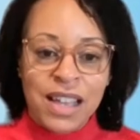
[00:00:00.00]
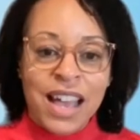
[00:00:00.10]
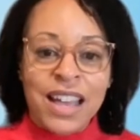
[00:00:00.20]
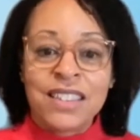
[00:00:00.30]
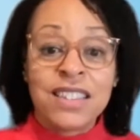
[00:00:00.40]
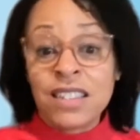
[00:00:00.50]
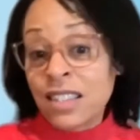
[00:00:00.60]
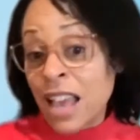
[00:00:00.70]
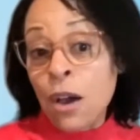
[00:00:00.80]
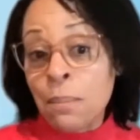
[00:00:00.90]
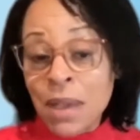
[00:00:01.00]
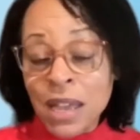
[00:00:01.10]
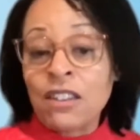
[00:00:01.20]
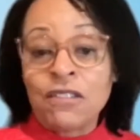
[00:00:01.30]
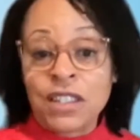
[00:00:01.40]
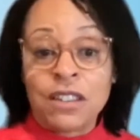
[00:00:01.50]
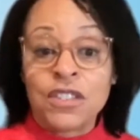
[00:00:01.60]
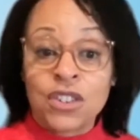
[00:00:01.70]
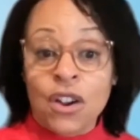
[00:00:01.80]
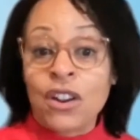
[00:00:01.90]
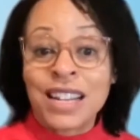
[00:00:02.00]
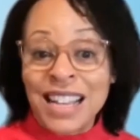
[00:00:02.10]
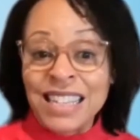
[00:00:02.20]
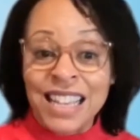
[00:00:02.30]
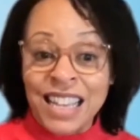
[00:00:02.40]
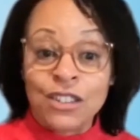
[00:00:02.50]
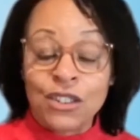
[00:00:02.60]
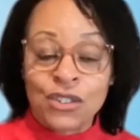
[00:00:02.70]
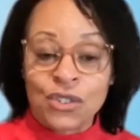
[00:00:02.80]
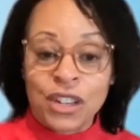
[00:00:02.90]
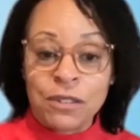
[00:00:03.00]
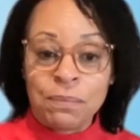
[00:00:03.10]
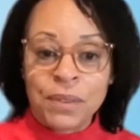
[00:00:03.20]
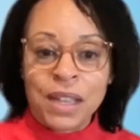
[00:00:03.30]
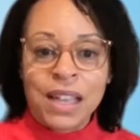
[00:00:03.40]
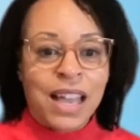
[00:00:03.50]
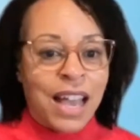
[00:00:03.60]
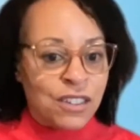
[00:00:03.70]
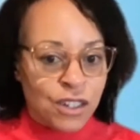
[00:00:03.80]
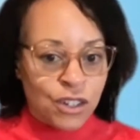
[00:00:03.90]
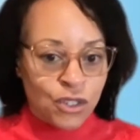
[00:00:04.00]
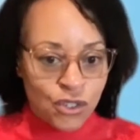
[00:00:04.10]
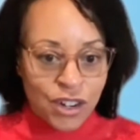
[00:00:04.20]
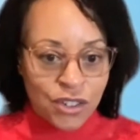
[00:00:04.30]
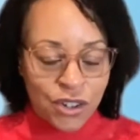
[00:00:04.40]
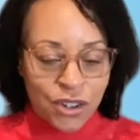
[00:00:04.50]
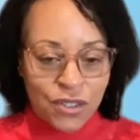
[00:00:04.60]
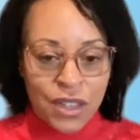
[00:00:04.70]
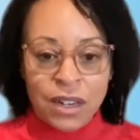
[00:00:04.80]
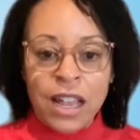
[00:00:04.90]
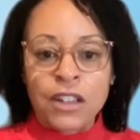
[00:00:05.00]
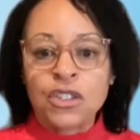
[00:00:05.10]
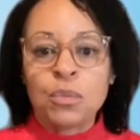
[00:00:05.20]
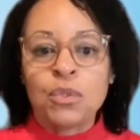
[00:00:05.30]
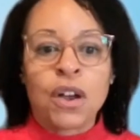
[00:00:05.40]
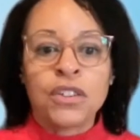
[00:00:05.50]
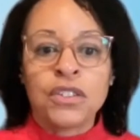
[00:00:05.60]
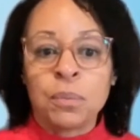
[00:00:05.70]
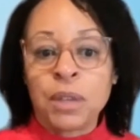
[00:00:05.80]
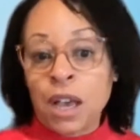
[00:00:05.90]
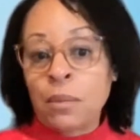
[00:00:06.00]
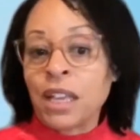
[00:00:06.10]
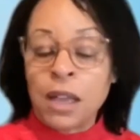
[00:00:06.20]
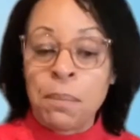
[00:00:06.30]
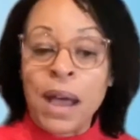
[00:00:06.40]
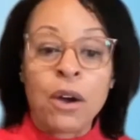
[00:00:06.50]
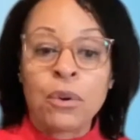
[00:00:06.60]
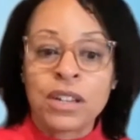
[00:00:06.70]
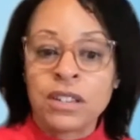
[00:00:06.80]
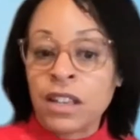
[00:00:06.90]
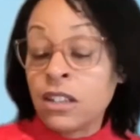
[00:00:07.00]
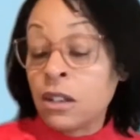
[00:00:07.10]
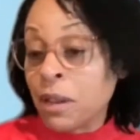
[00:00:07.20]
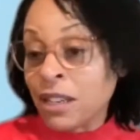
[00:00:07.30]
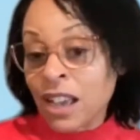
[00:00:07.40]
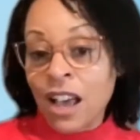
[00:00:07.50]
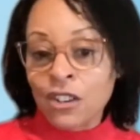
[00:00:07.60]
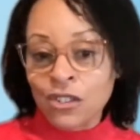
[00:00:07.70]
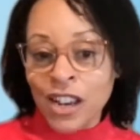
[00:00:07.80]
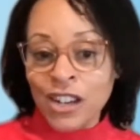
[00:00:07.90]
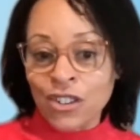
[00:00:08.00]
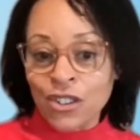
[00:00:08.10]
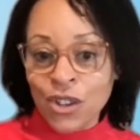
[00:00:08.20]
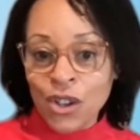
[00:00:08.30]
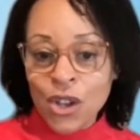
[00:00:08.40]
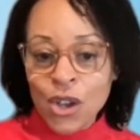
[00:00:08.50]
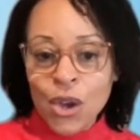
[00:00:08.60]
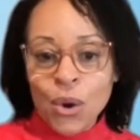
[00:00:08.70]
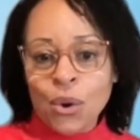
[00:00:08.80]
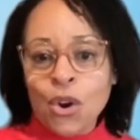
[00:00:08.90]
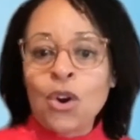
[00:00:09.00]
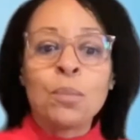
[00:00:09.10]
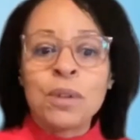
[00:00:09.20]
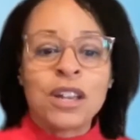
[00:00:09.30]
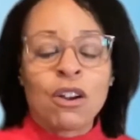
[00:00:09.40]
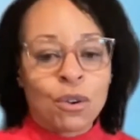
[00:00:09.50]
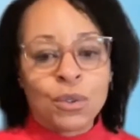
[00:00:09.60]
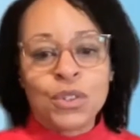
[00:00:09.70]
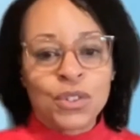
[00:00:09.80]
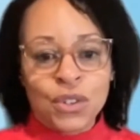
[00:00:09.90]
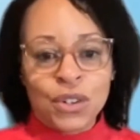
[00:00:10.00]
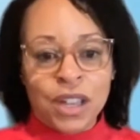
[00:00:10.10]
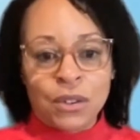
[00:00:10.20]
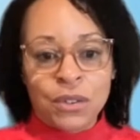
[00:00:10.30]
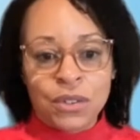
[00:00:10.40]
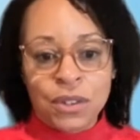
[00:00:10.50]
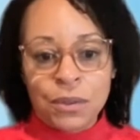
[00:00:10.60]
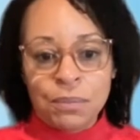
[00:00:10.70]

as this is how many of us have started in the industry, as an instructor, then allowed to move on to becoming empowered as independent contractors or opening our own studios.